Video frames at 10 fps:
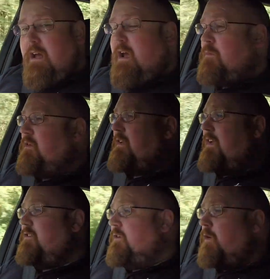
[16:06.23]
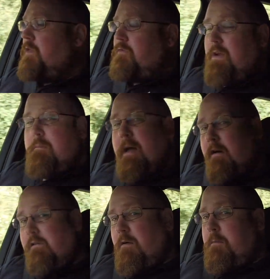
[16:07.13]
in which case you've got 3
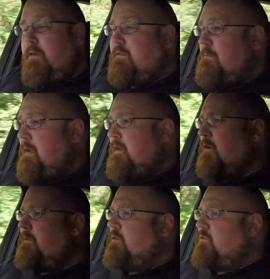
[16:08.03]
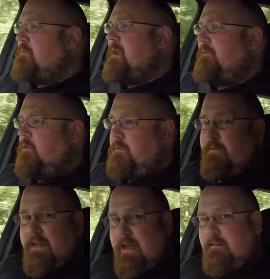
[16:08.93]
power outputs depending on the trim level,
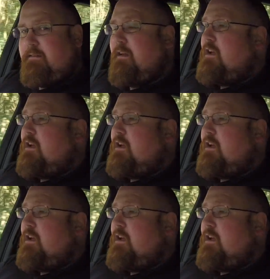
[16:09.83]
the S,